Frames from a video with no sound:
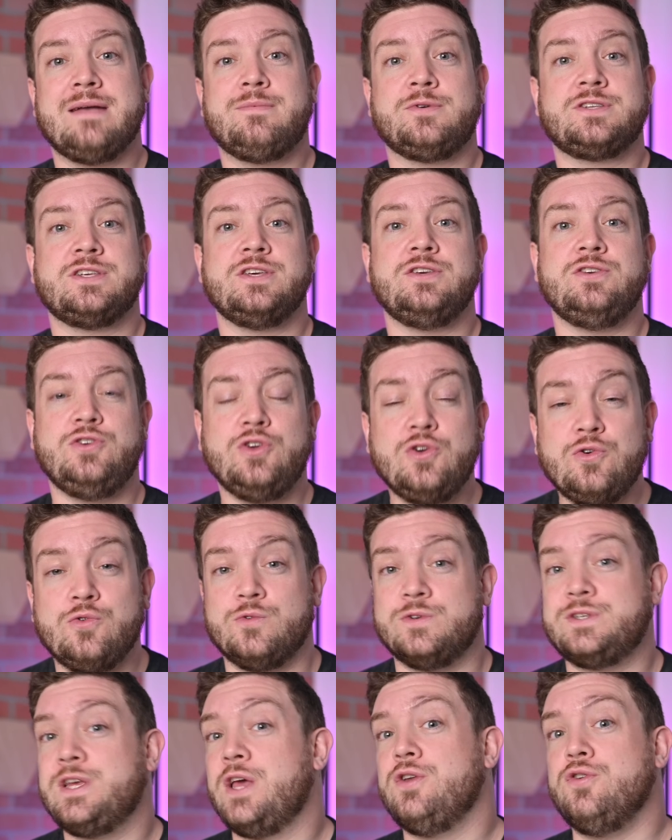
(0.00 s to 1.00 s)
able to
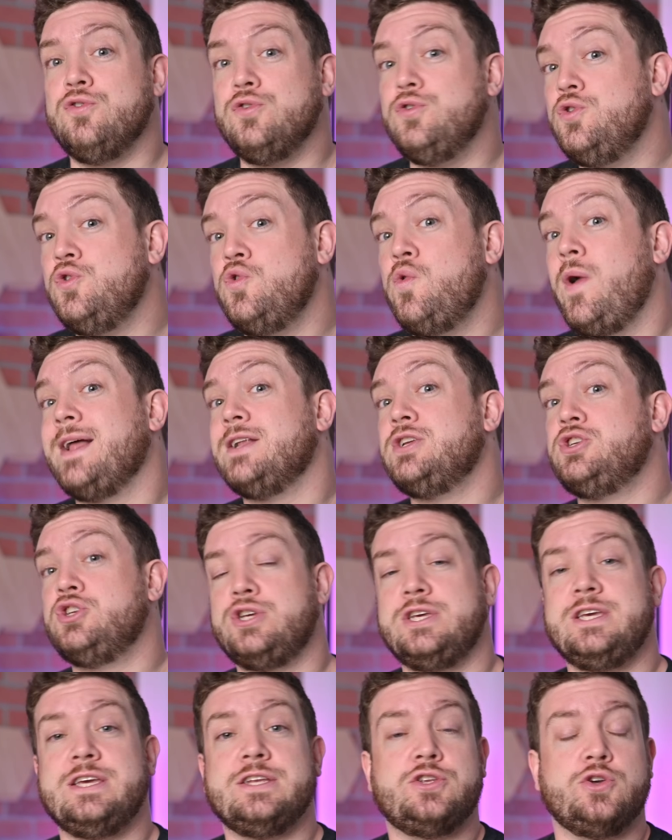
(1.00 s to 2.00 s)
use new
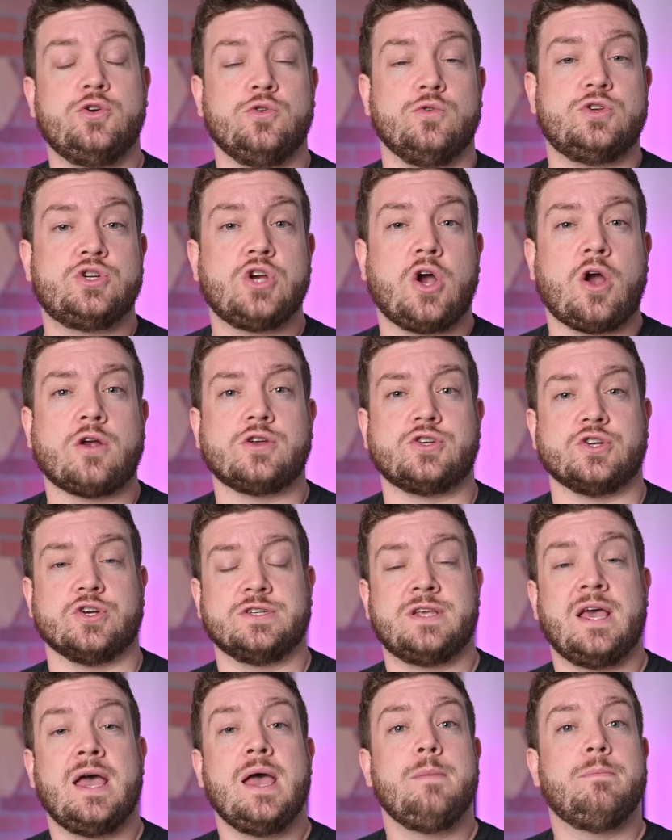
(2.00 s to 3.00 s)
Qi 2
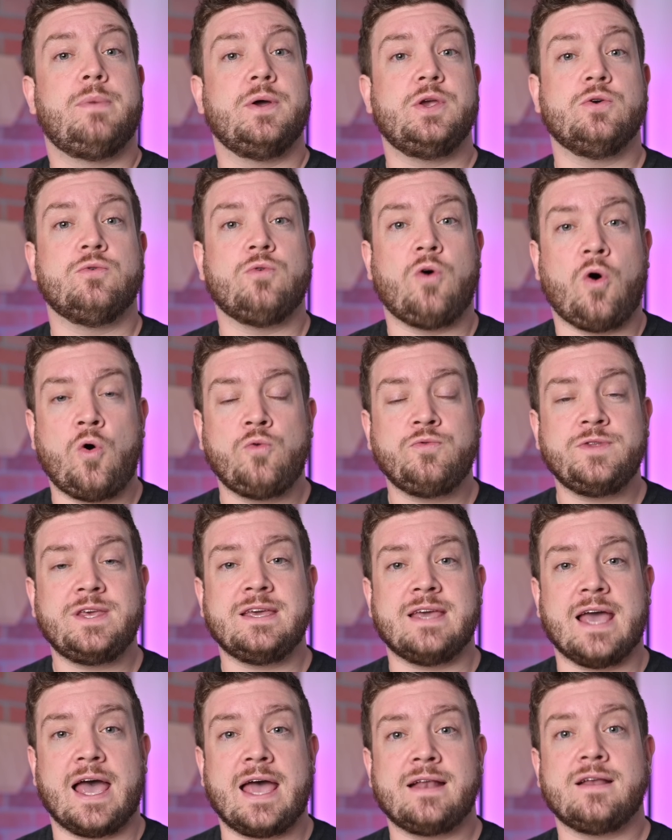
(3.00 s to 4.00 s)
chargers, but you'll only
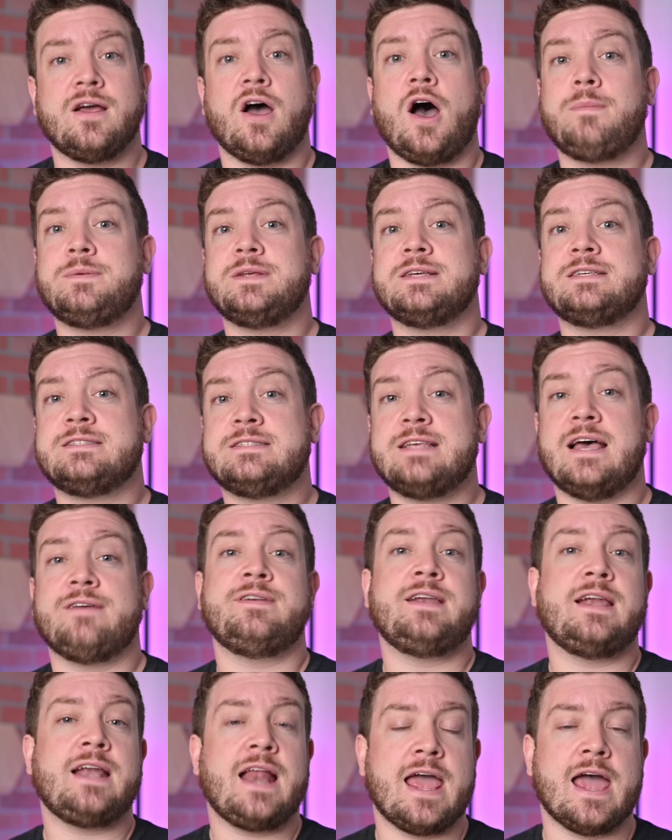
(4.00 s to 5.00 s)
get up to
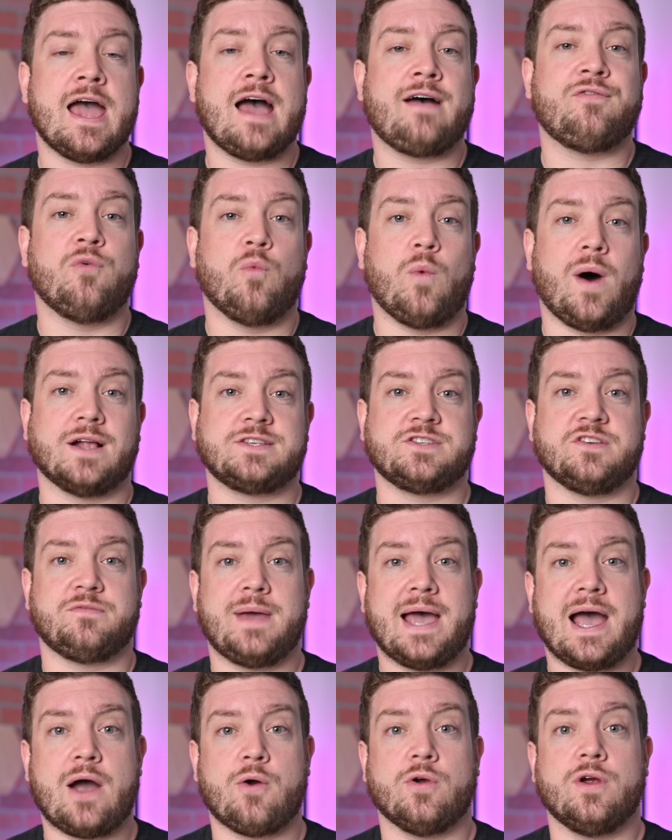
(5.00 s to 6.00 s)
7.5 watts of
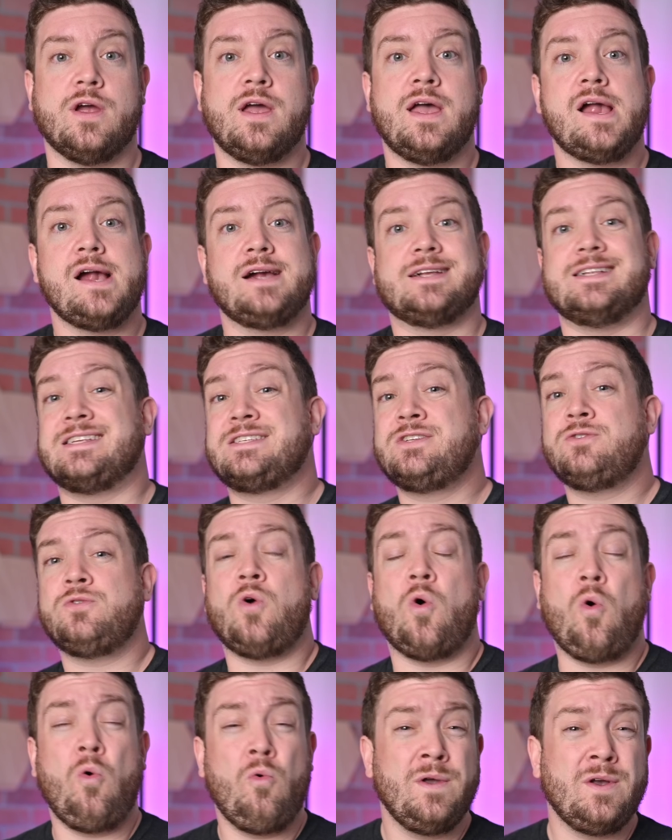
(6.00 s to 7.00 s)
power, because it's
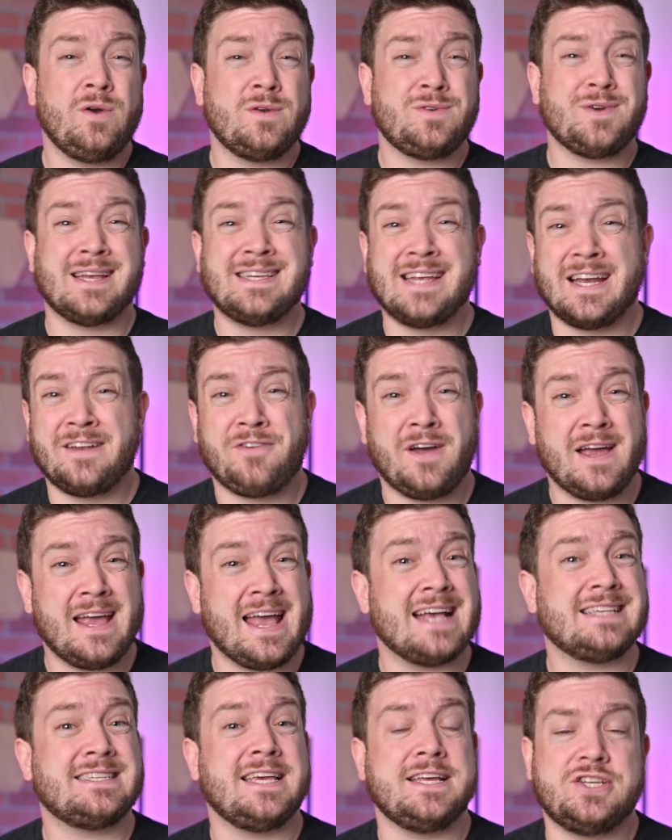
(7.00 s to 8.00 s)
still only going to identify
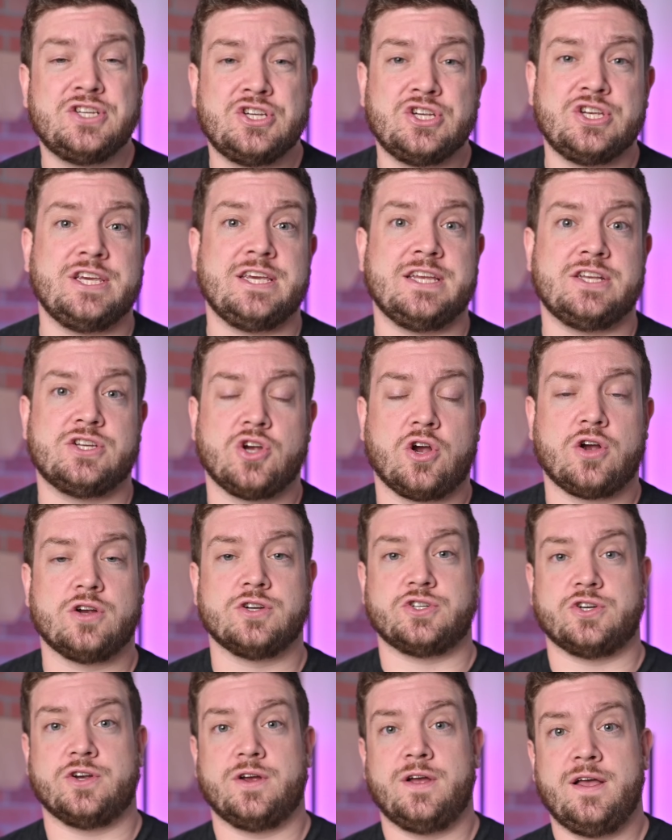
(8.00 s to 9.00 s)
as a Qi
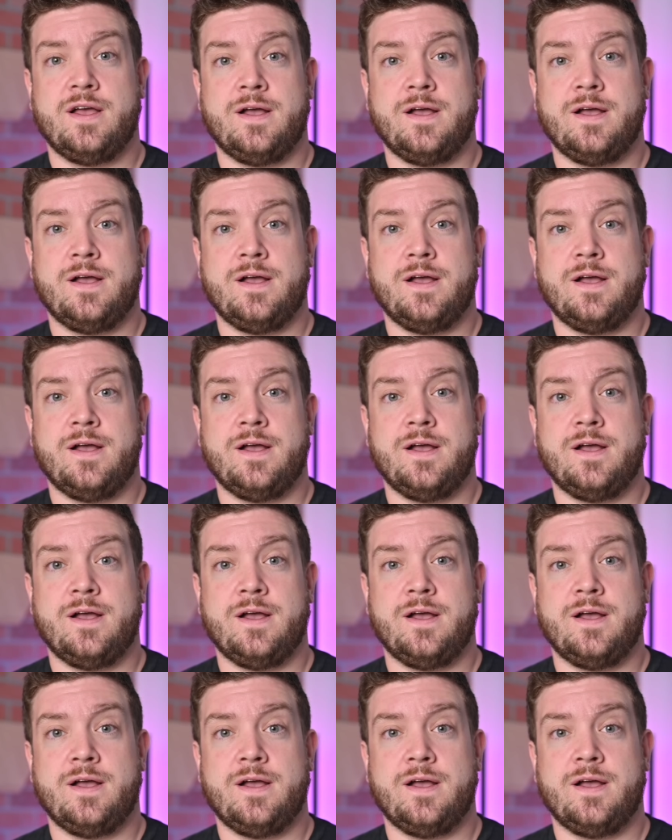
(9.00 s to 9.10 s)
charger.